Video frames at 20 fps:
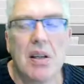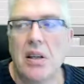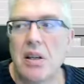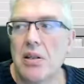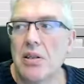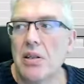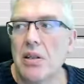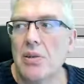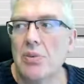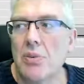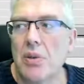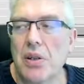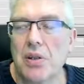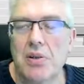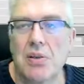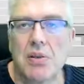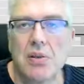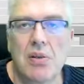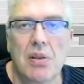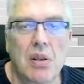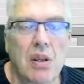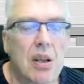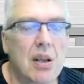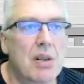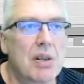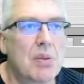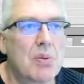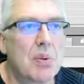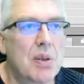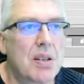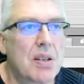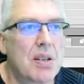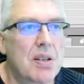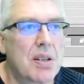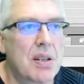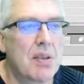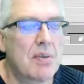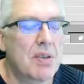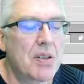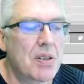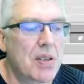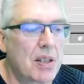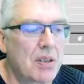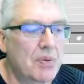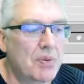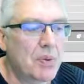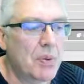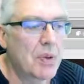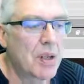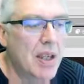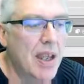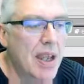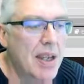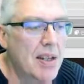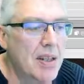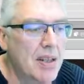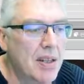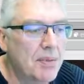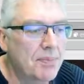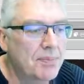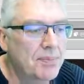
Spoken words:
0 and 27648.